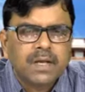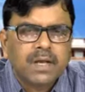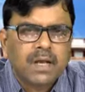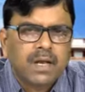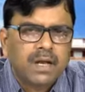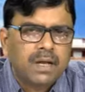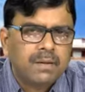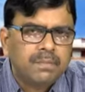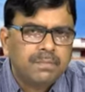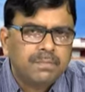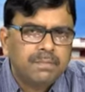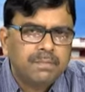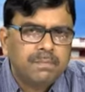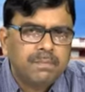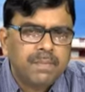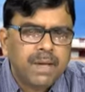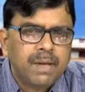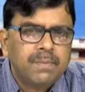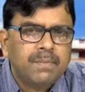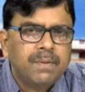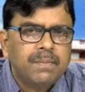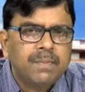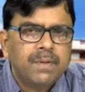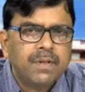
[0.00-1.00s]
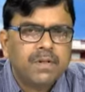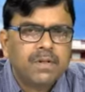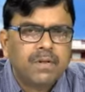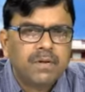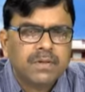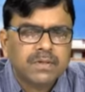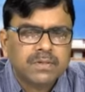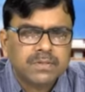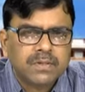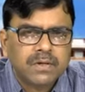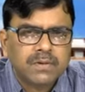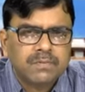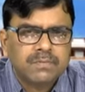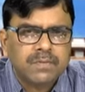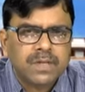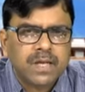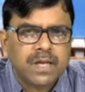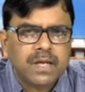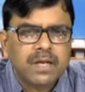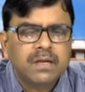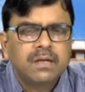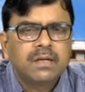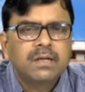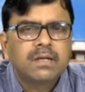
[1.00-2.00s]
uh, maybe because of
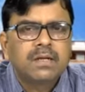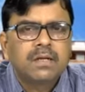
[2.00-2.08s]
their